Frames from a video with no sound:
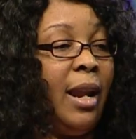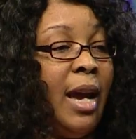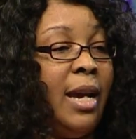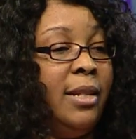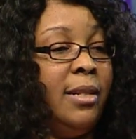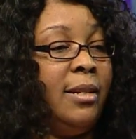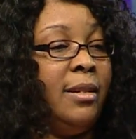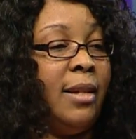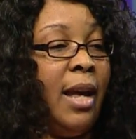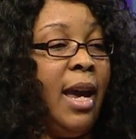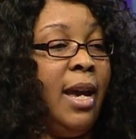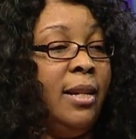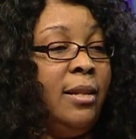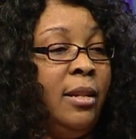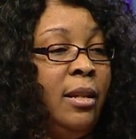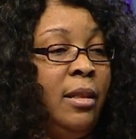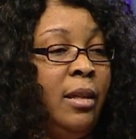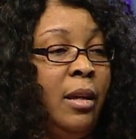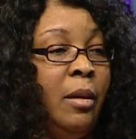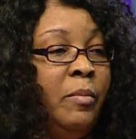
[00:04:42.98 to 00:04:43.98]
I say
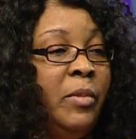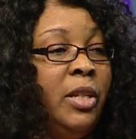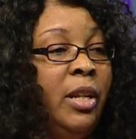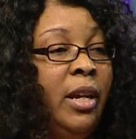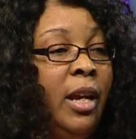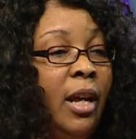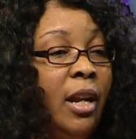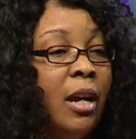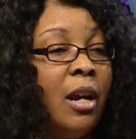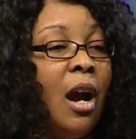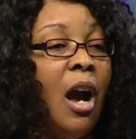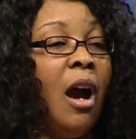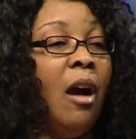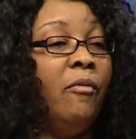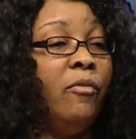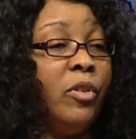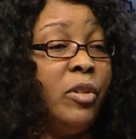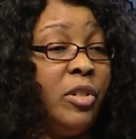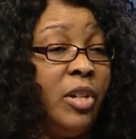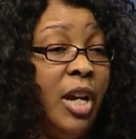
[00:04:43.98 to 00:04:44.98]
to them to get a
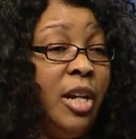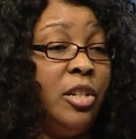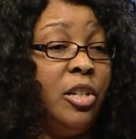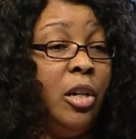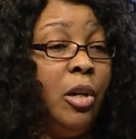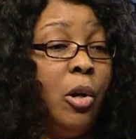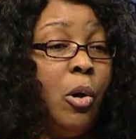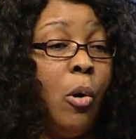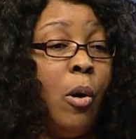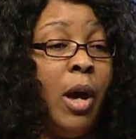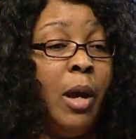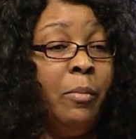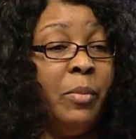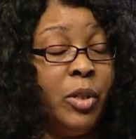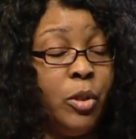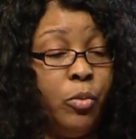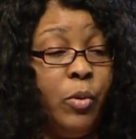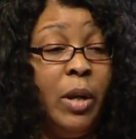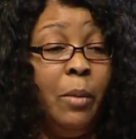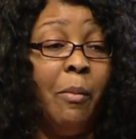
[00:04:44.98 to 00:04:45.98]
conversation going
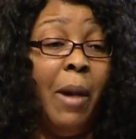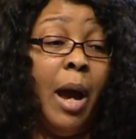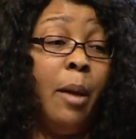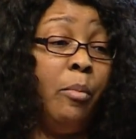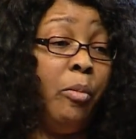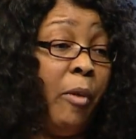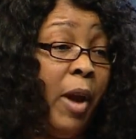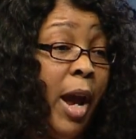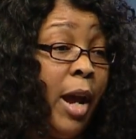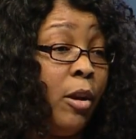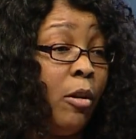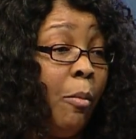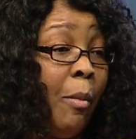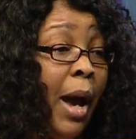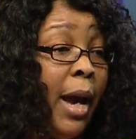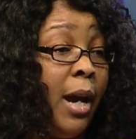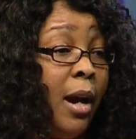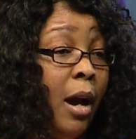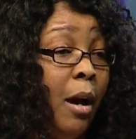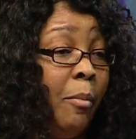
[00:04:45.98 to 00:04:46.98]
between my brand or
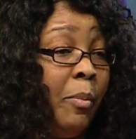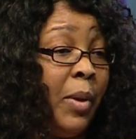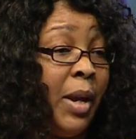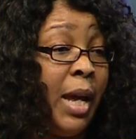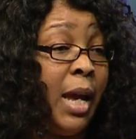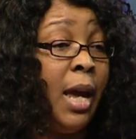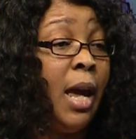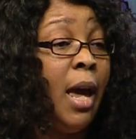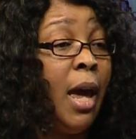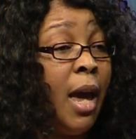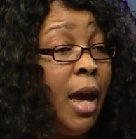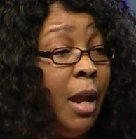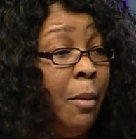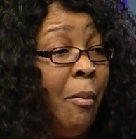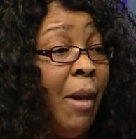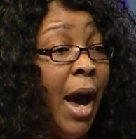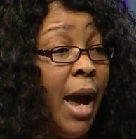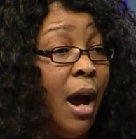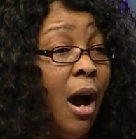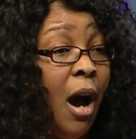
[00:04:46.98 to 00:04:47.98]
my company and
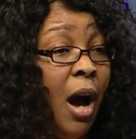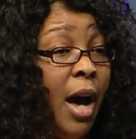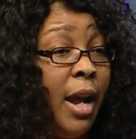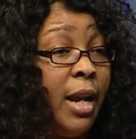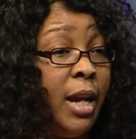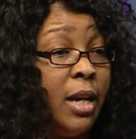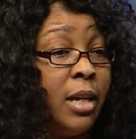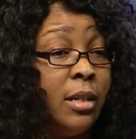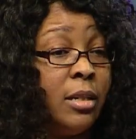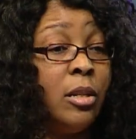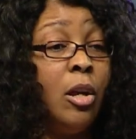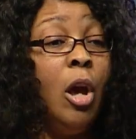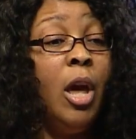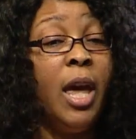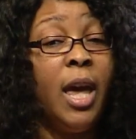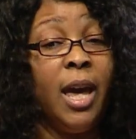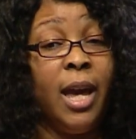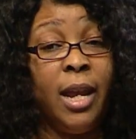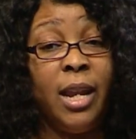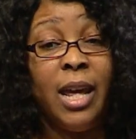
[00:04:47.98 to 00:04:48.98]
my audience,
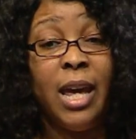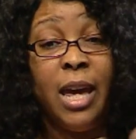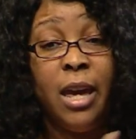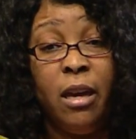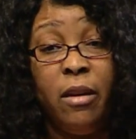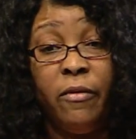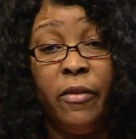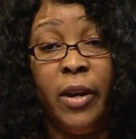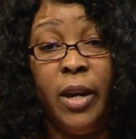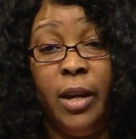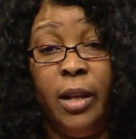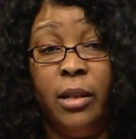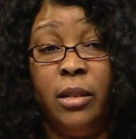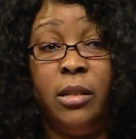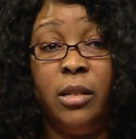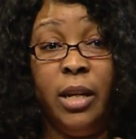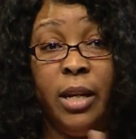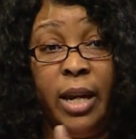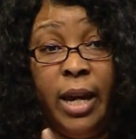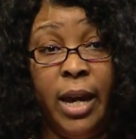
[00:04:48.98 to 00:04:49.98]
and even
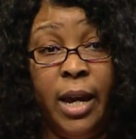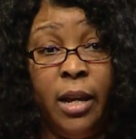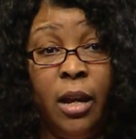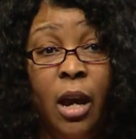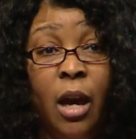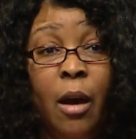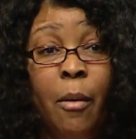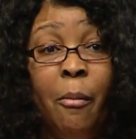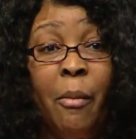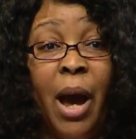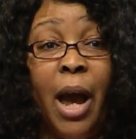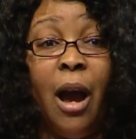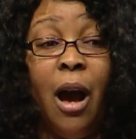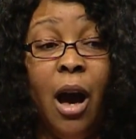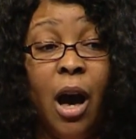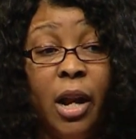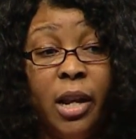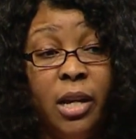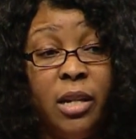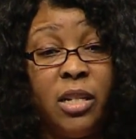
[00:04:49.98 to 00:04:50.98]
to get my
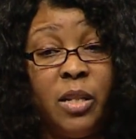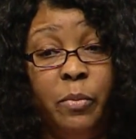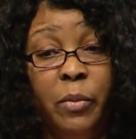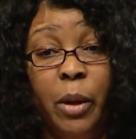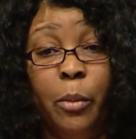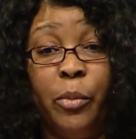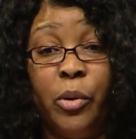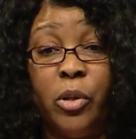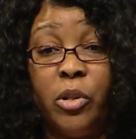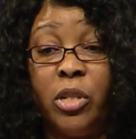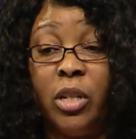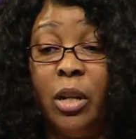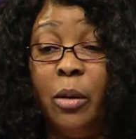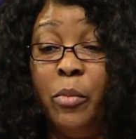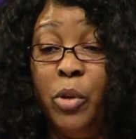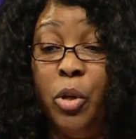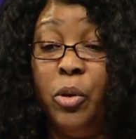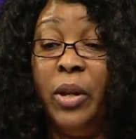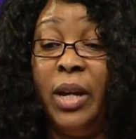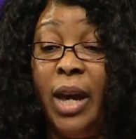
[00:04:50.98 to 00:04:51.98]
audience members
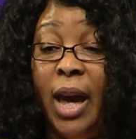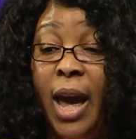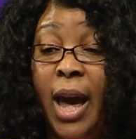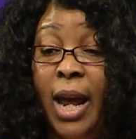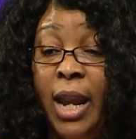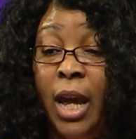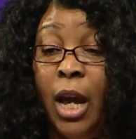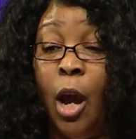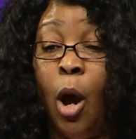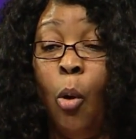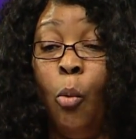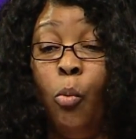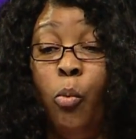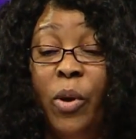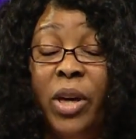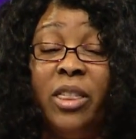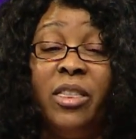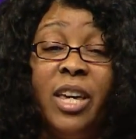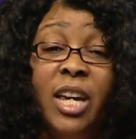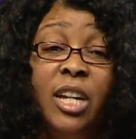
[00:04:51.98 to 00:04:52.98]
communicating
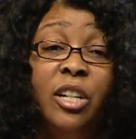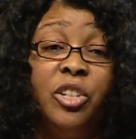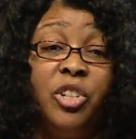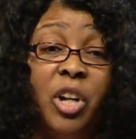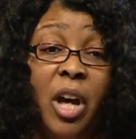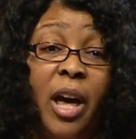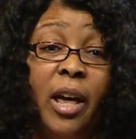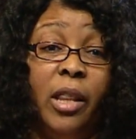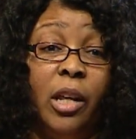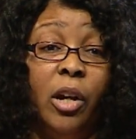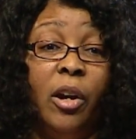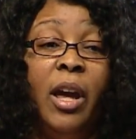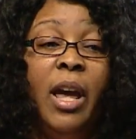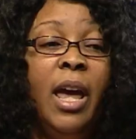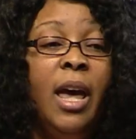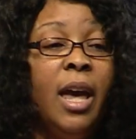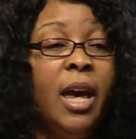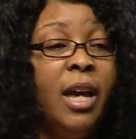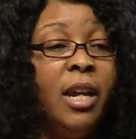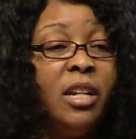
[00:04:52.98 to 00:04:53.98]
with each other.
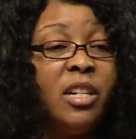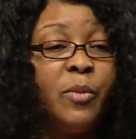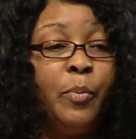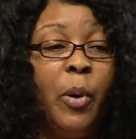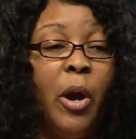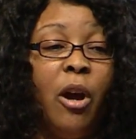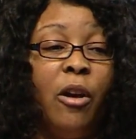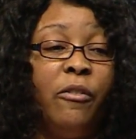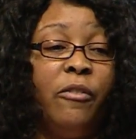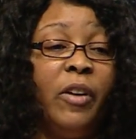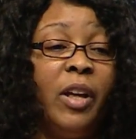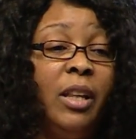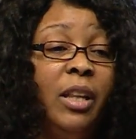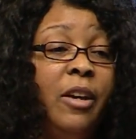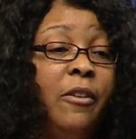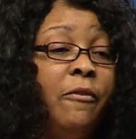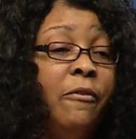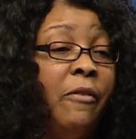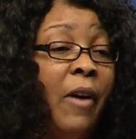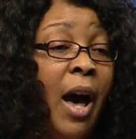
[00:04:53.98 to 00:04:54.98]
It is
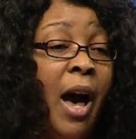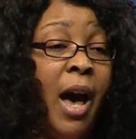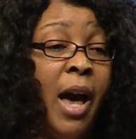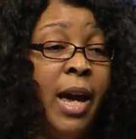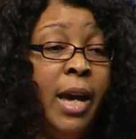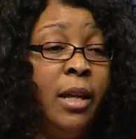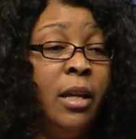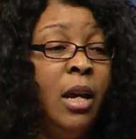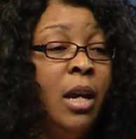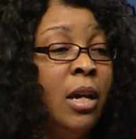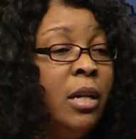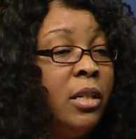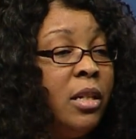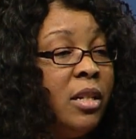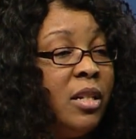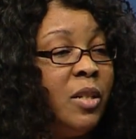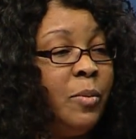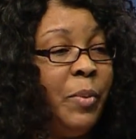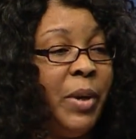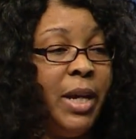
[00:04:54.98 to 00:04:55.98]
perfectly fine
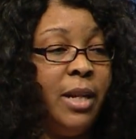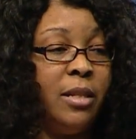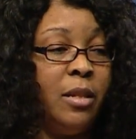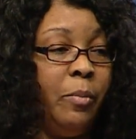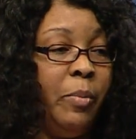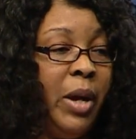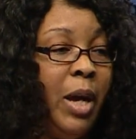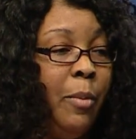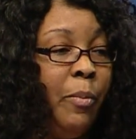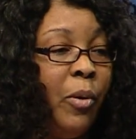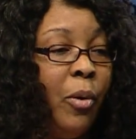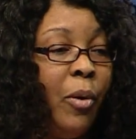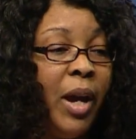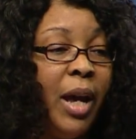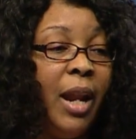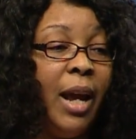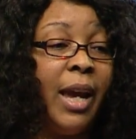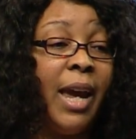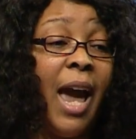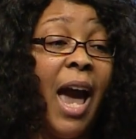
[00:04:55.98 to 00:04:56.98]
to speak to people
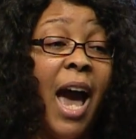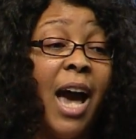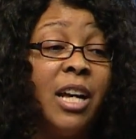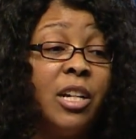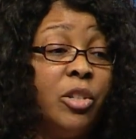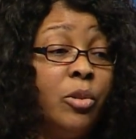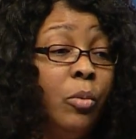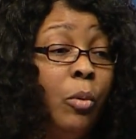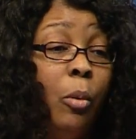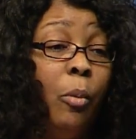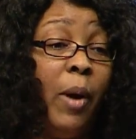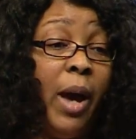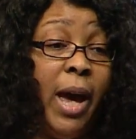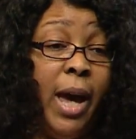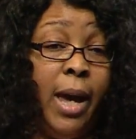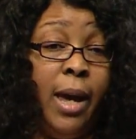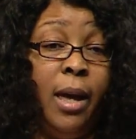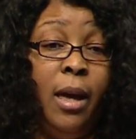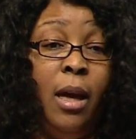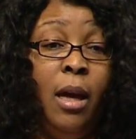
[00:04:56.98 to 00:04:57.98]
in a casual
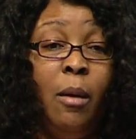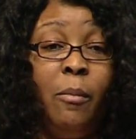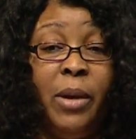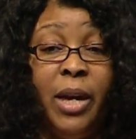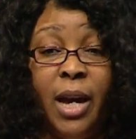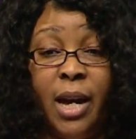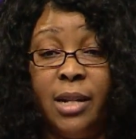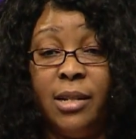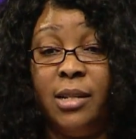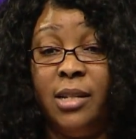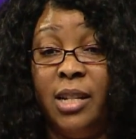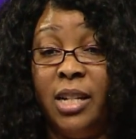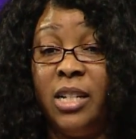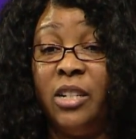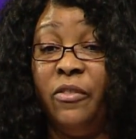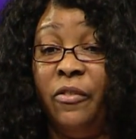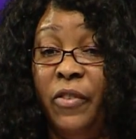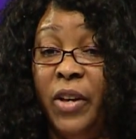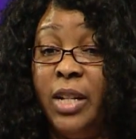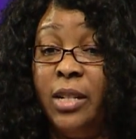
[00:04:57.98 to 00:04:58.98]
way because
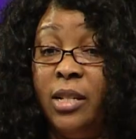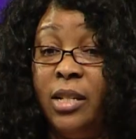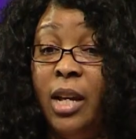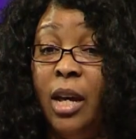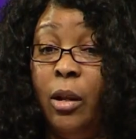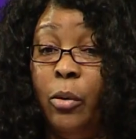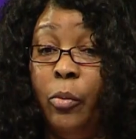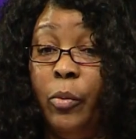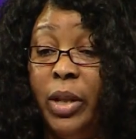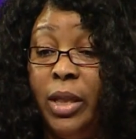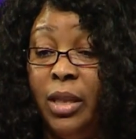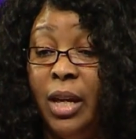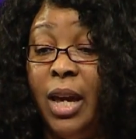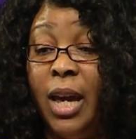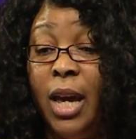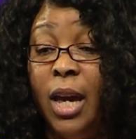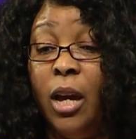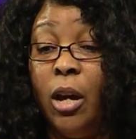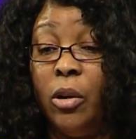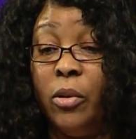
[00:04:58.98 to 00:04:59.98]
this fits in with the
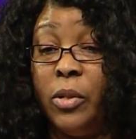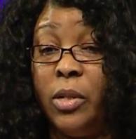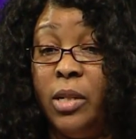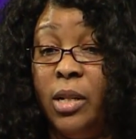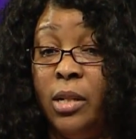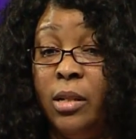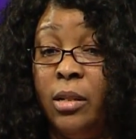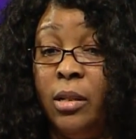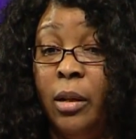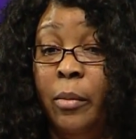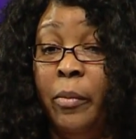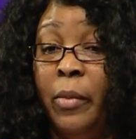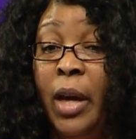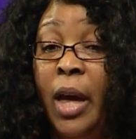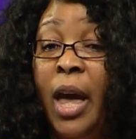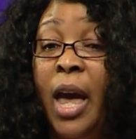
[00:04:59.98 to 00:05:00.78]
ecosystem.